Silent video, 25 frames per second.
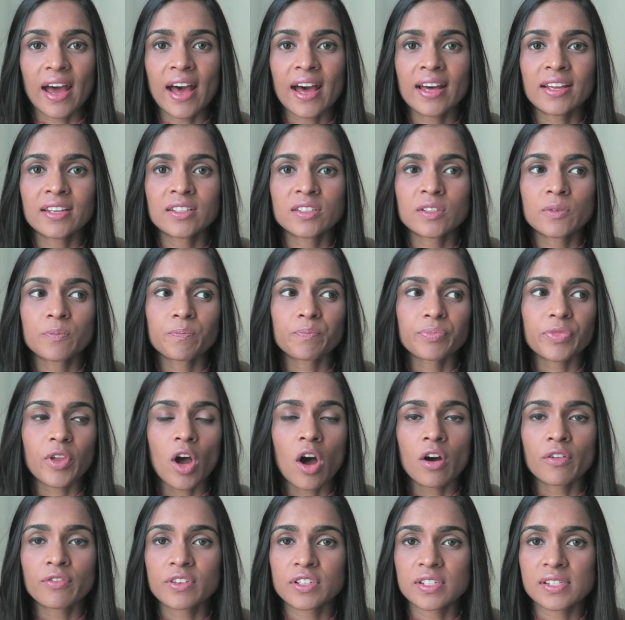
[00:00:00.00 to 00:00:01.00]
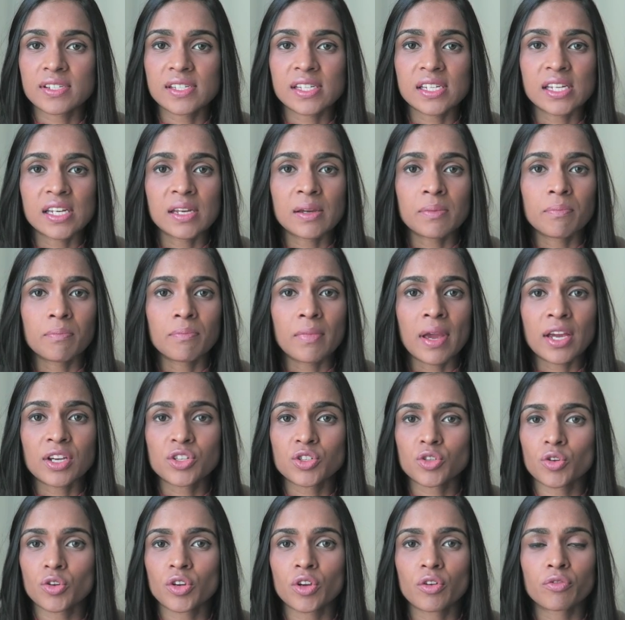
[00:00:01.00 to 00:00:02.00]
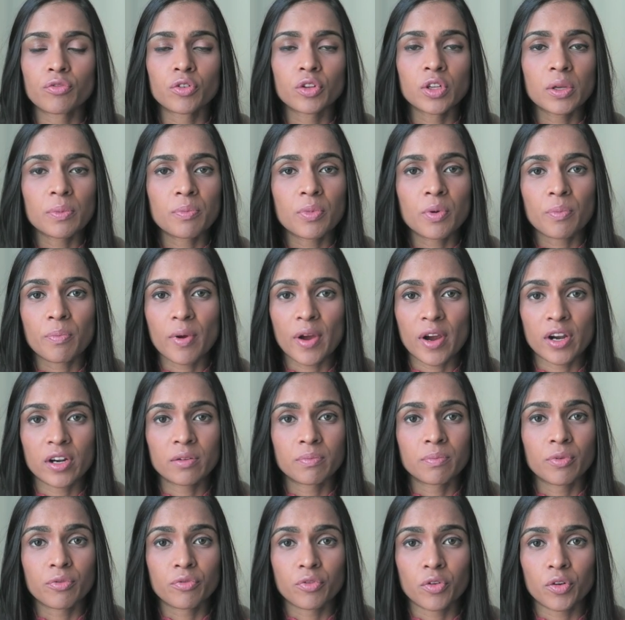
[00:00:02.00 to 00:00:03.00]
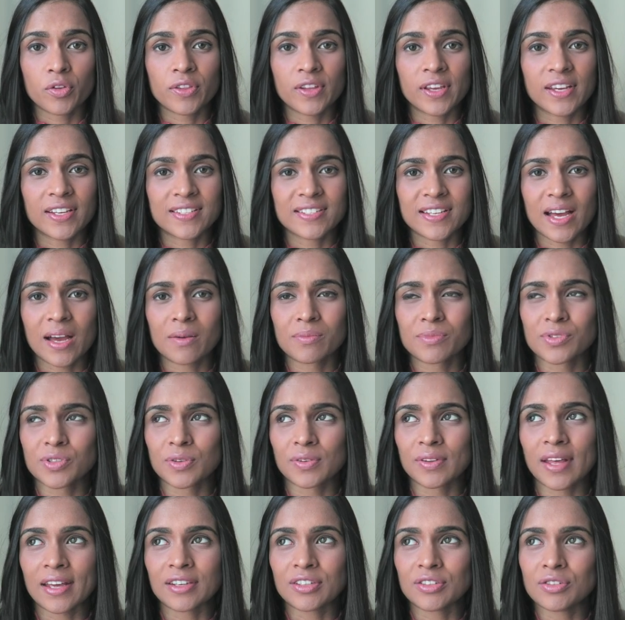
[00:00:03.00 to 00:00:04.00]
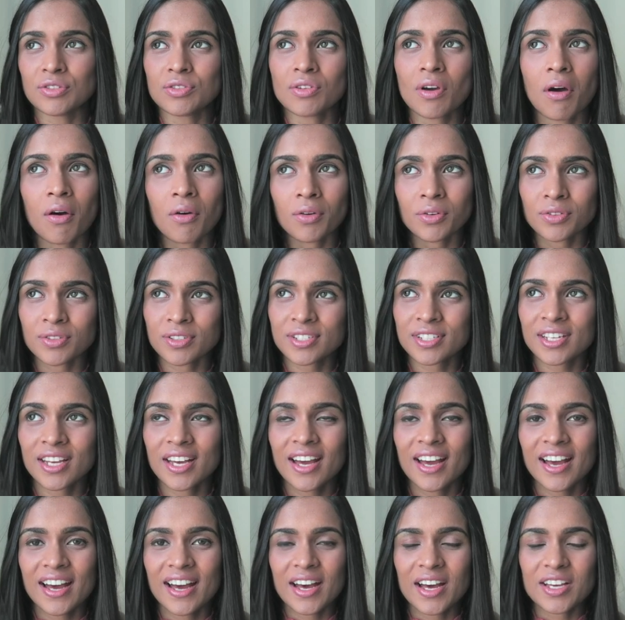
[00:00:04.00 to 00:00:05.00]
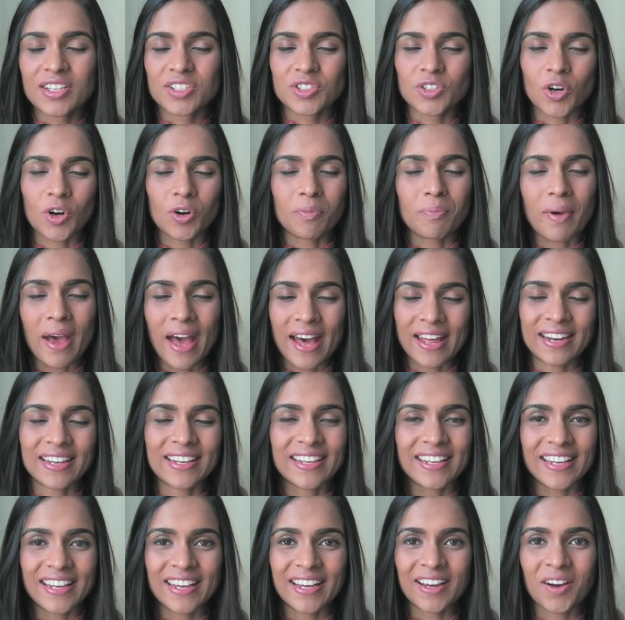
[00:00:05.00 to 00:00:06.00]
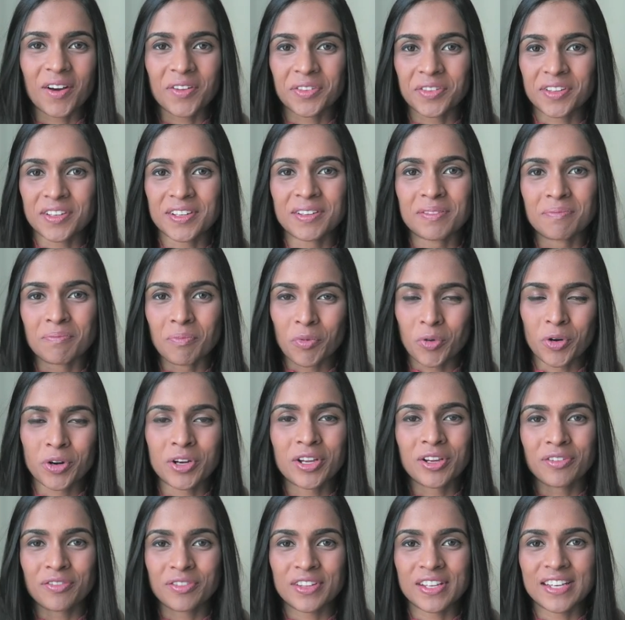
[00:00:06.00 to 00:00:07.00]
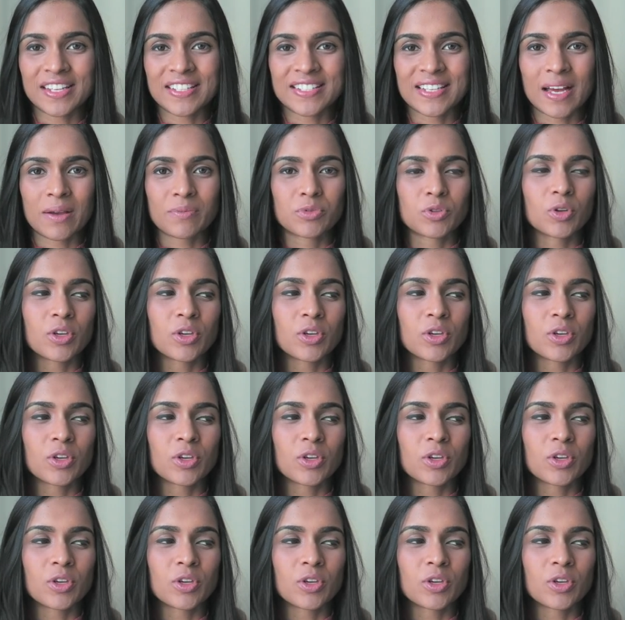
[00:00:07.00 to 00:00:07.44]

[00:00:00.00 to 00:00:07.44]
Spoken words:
And obviously make sure you're fully prepared before the exam so that you don't start panicking on the morning of the exam.